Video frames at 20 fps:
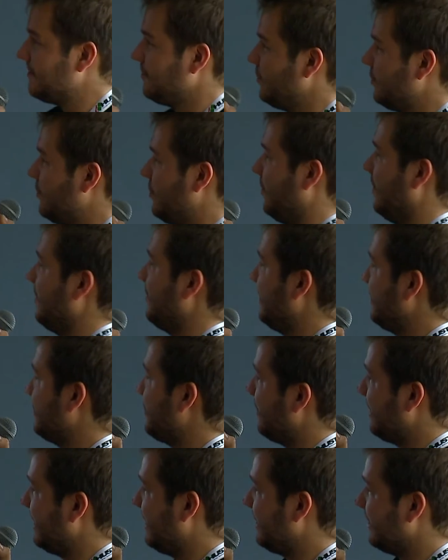mutual
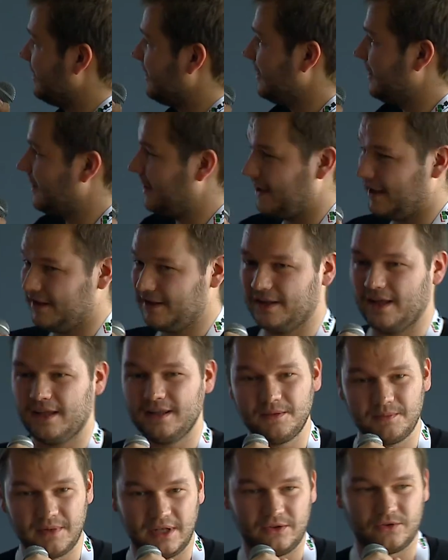mentoring in
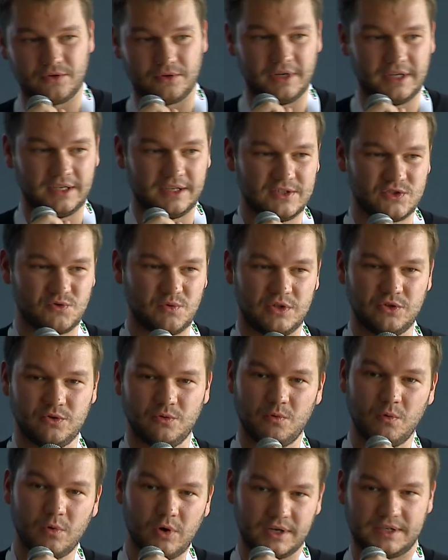any mentoring is when you
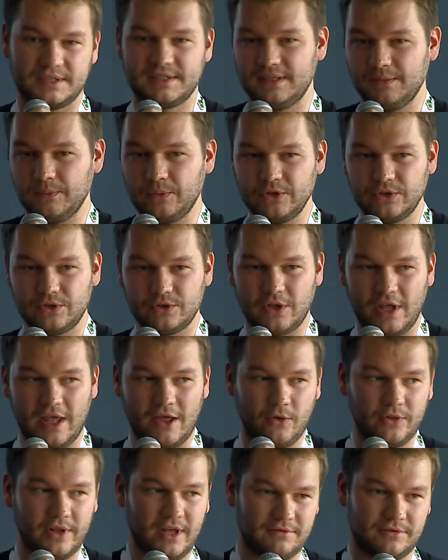work simply
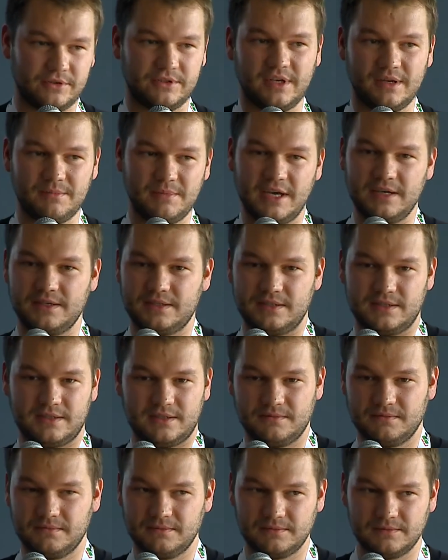on everyday
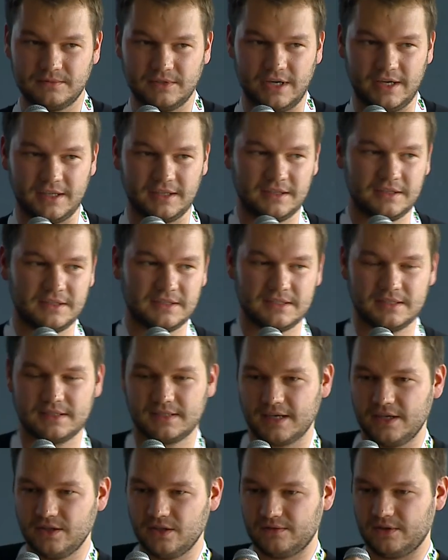basis. And this is
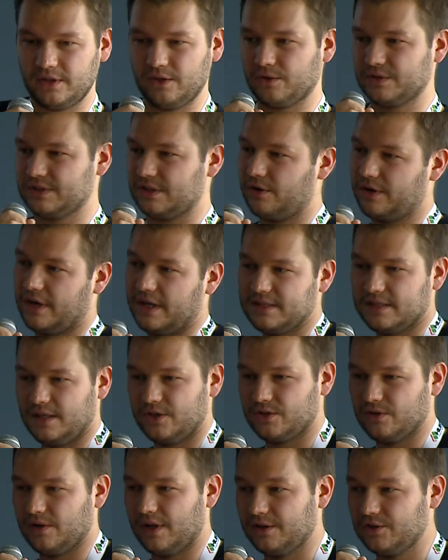kind of an
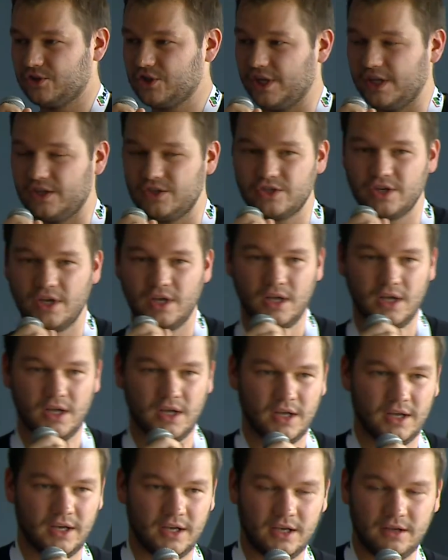organizational change.
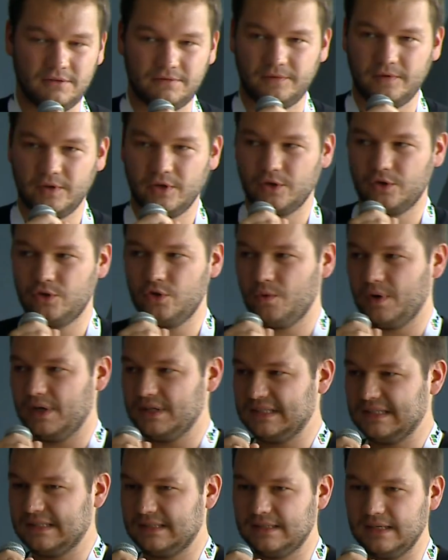If QA
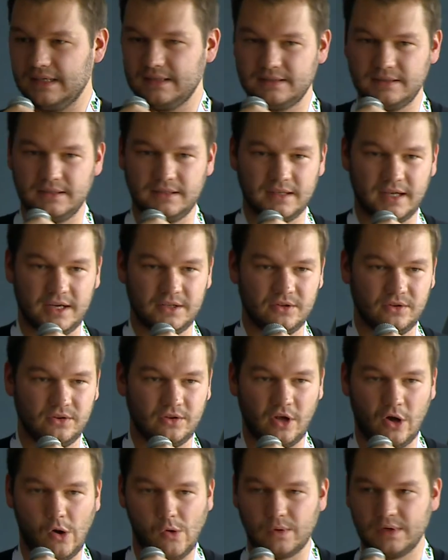sit in, I don't
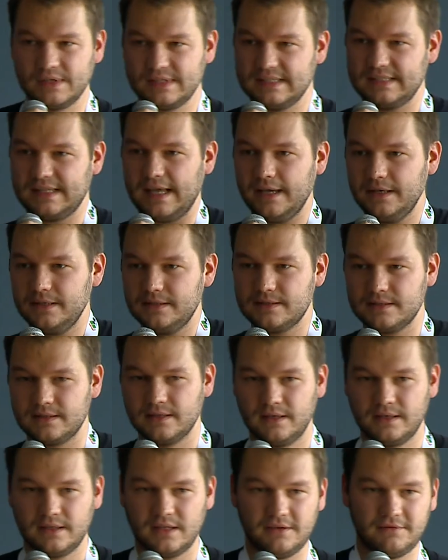know, States,
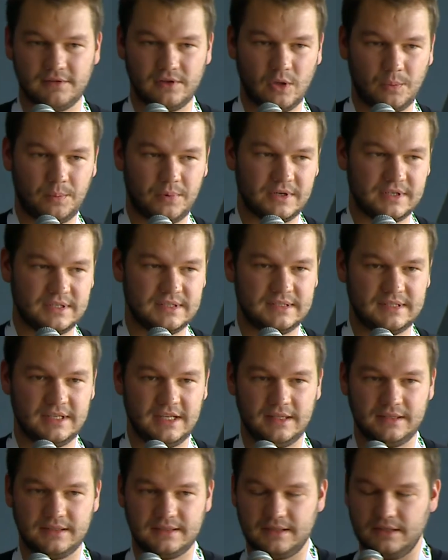developers
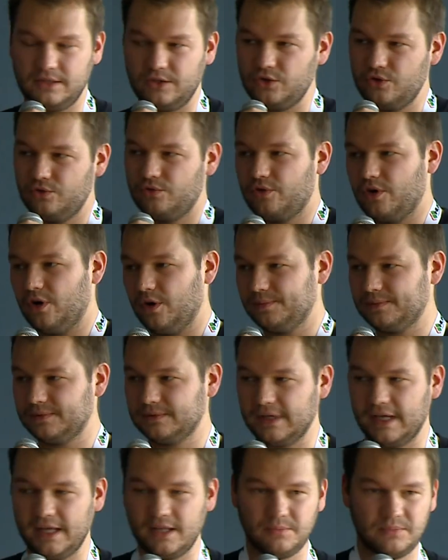sit in Europe,
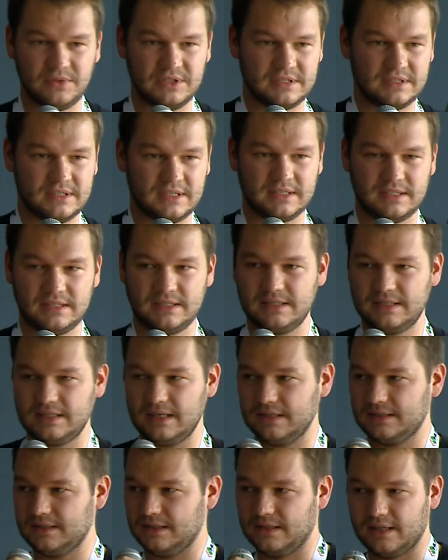and business
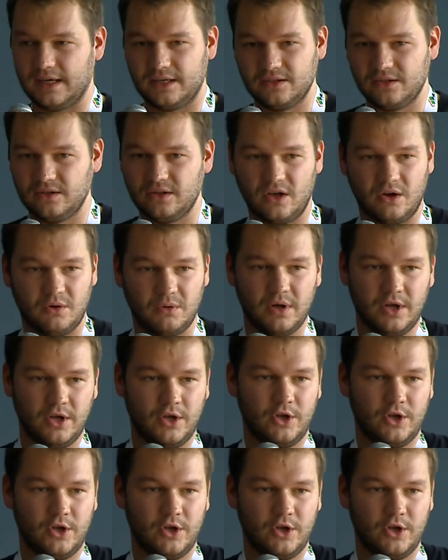sit in, I don't know,